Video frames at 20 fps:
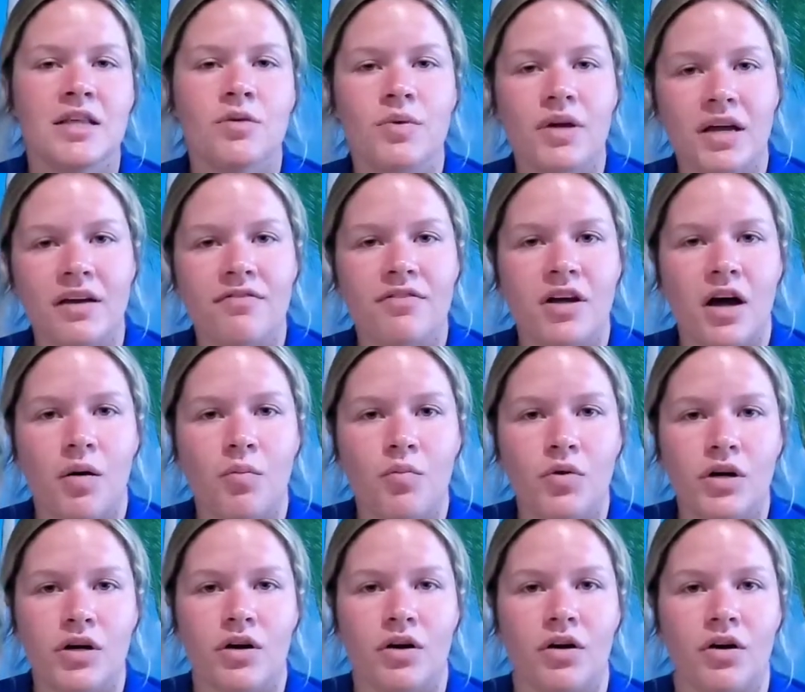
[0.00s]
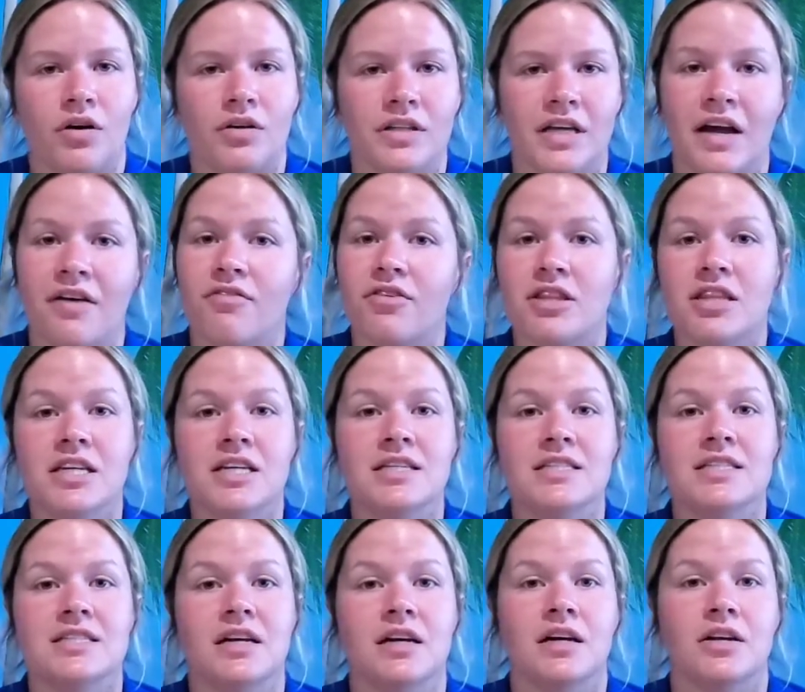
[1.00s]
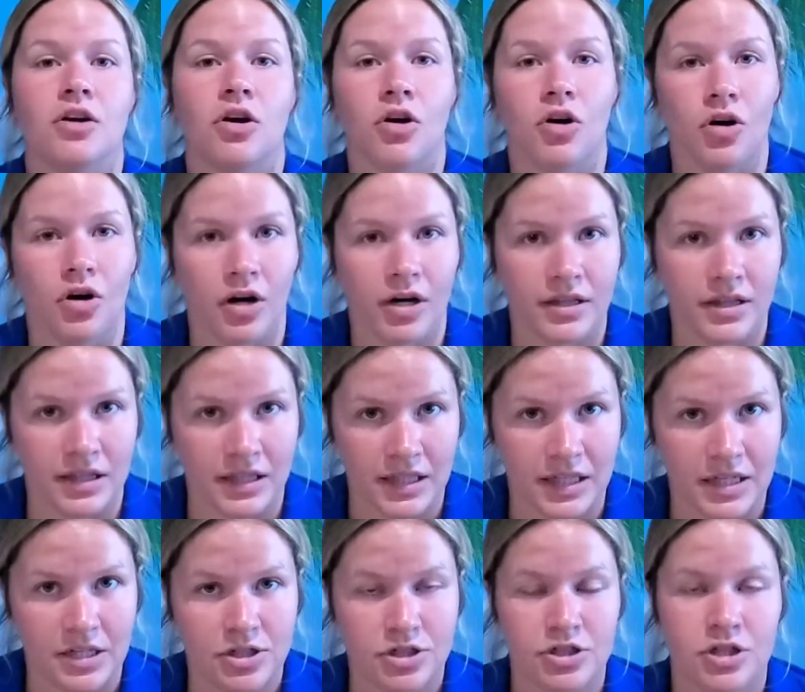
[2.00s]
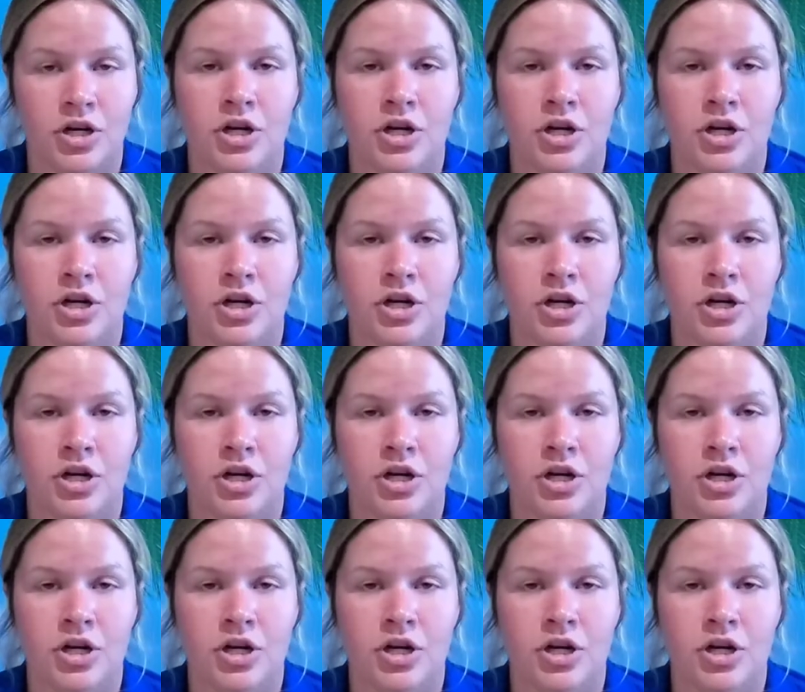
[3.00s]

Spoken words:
Then we have come when called. Everything is done on leash.